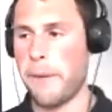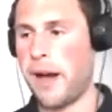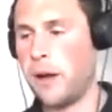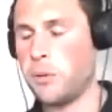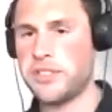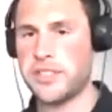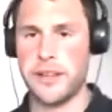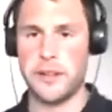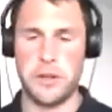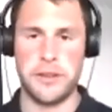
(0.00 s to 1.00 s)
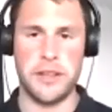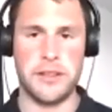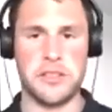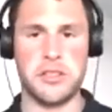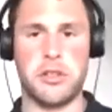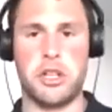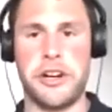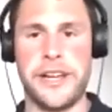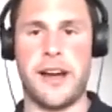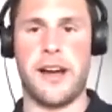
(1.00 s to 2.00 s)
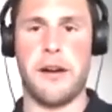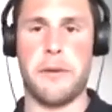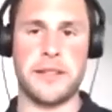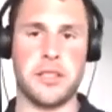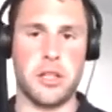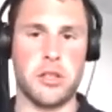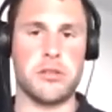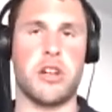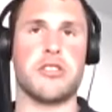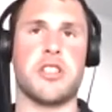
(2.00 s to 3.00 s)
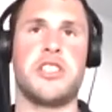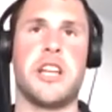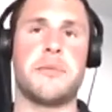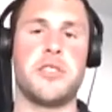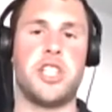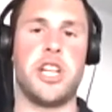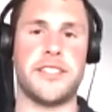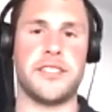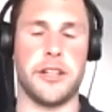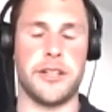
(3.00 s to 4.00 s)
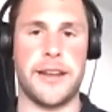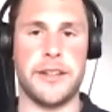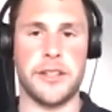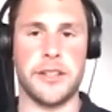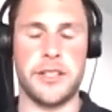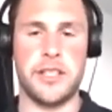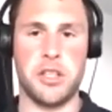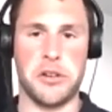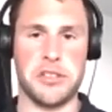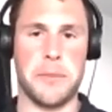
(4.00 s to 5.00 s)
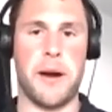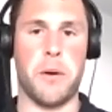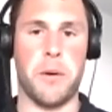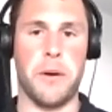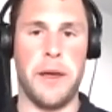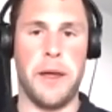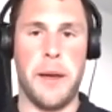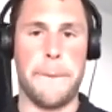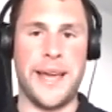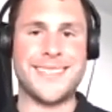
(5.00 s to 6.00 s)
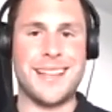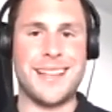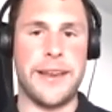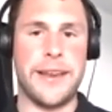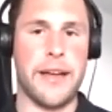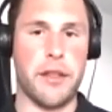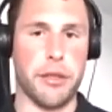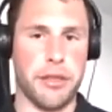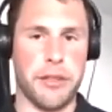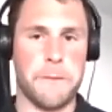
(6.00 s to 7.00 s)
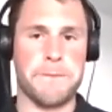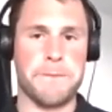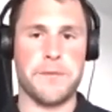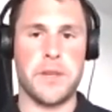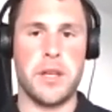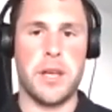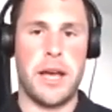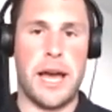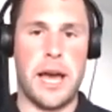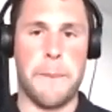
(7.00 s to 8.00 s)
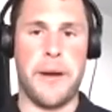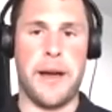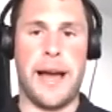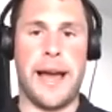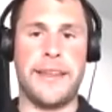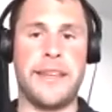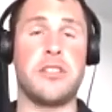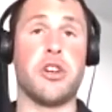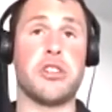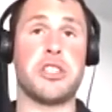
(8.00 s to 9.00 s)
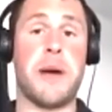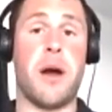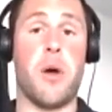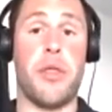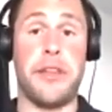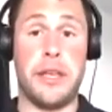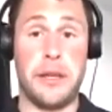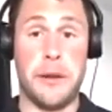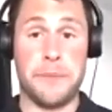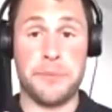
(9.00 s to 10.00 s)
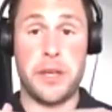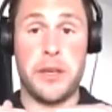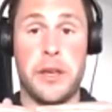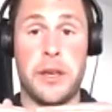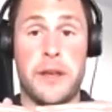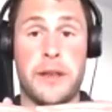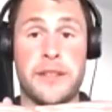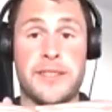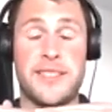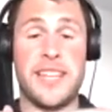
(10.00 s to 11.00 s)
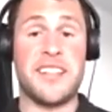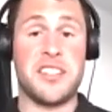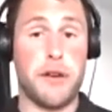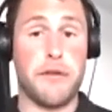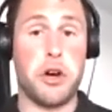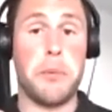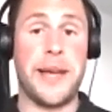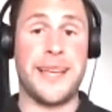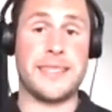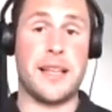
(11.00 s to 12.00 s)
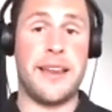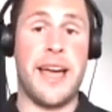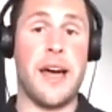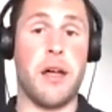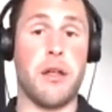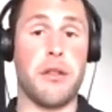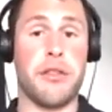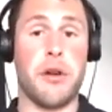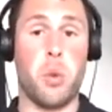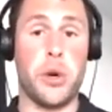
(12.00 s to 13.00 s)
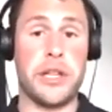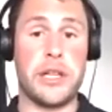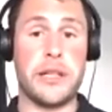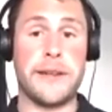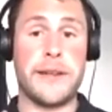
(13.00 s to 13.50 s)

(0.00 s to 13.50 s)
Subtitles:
I would say that there's a great chiropractor called Dr. James Chestnut in Canada, and he talks about baseline health. And he talks about the status of your baseline health will